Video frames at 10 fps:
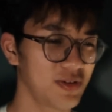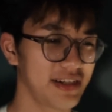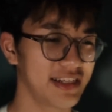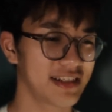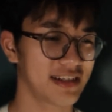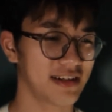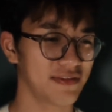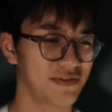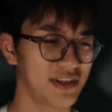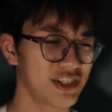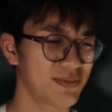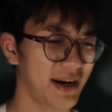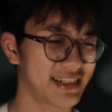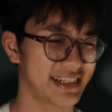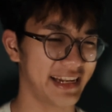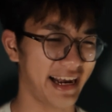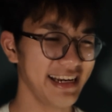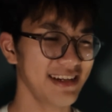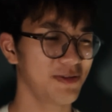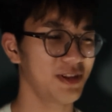you need to finish by
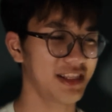tonight? What